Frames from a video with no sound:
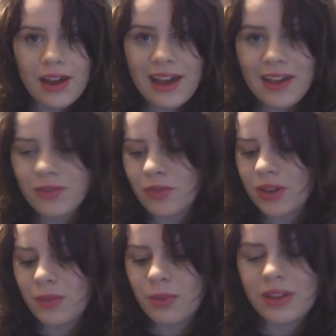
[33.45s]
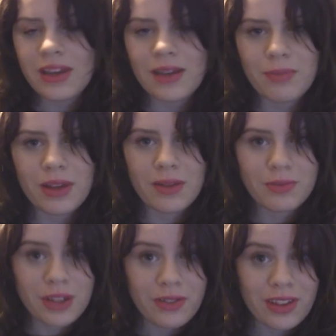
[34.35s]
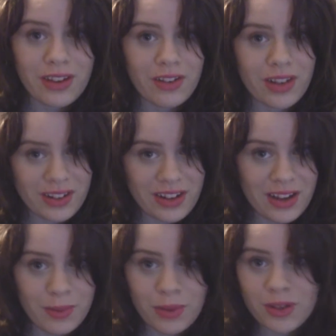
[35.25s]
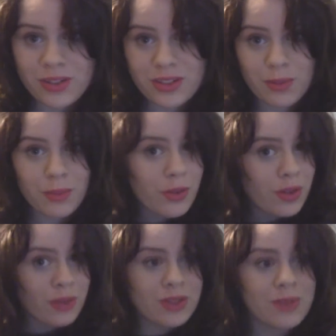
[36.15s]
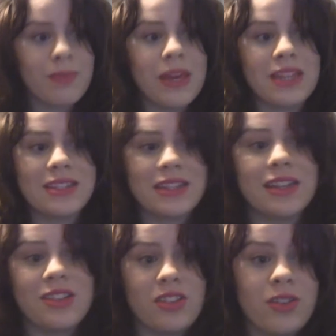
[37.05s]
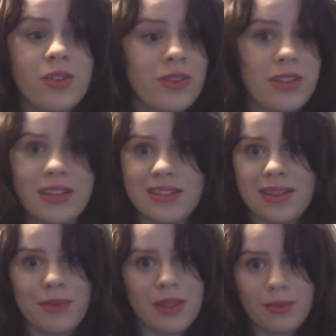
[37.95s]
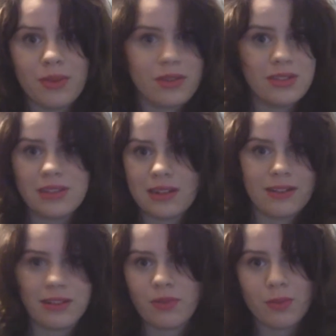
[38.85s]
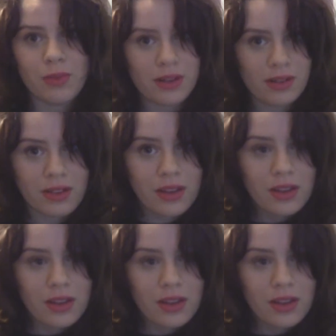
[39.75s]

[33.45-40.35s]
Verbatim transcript: I haven't read the book yet, but I'm definitely going to read it now because the movie was amazing, and you know what they say about the books, they're even better.